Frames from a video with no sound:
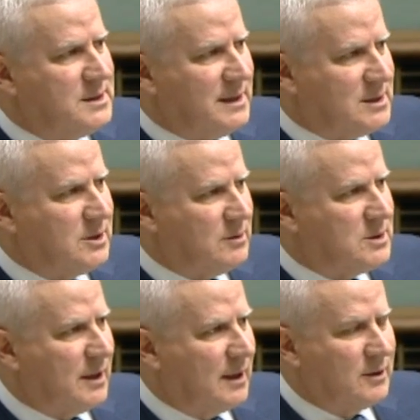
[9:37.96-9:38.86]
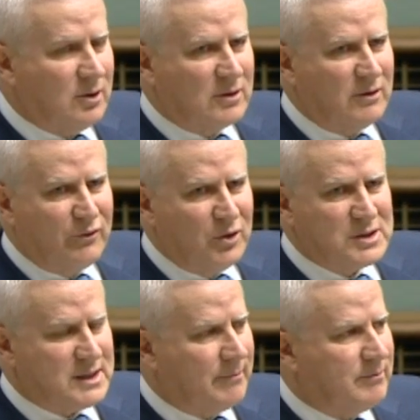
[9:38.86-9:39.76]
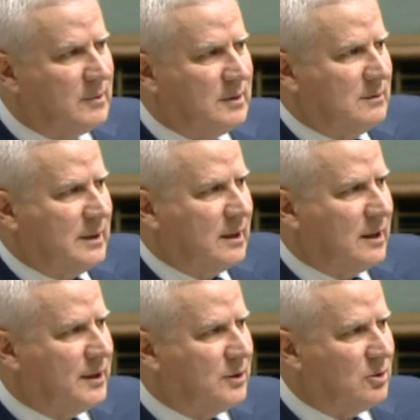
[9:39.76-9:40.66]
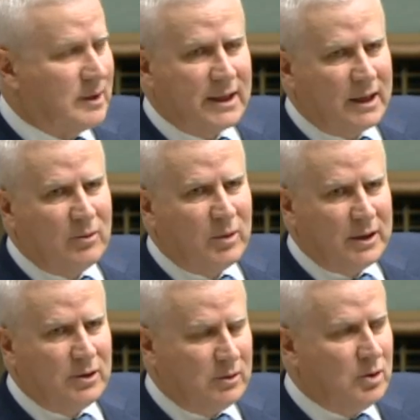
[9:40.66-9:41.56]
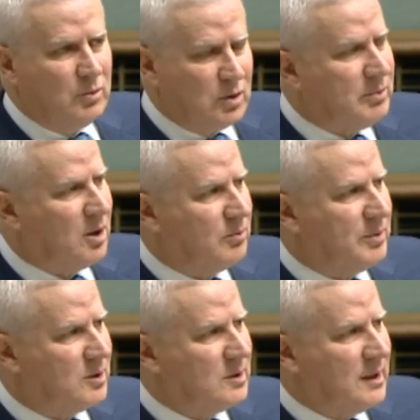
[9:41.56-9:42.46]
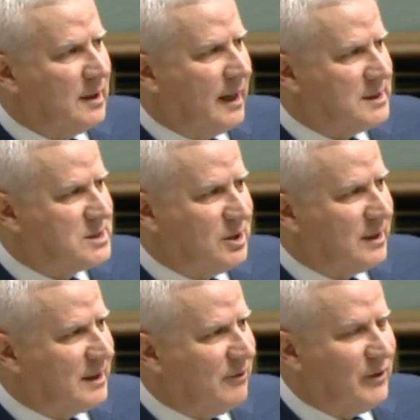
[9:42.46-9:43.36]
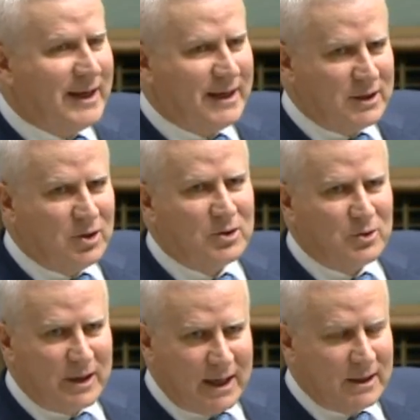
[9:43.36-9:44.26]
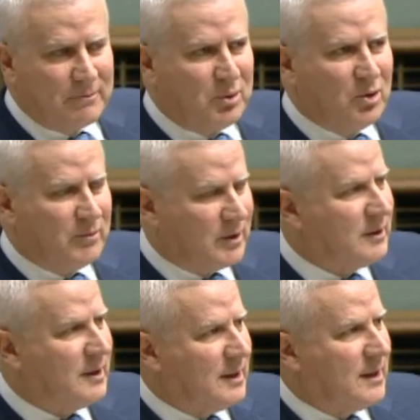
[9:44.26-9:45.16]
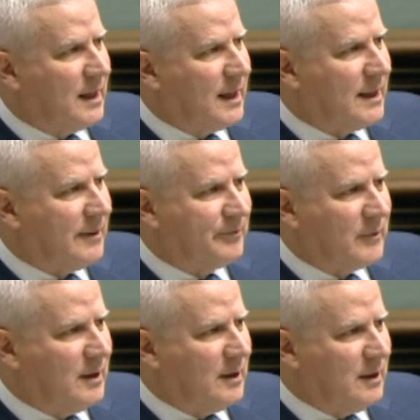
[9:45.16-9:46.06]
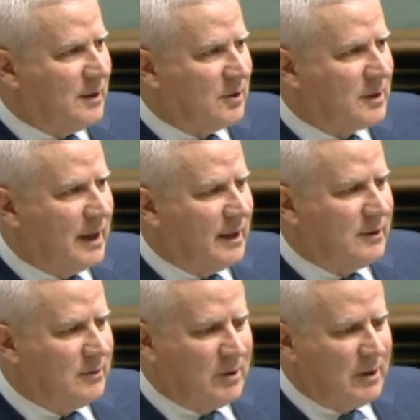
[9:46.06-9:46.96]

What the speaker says: to get a doctor first up, let alone at all, let alone one who will bulk bill. And certainly if you get a doctor and get an appointment, you're not going to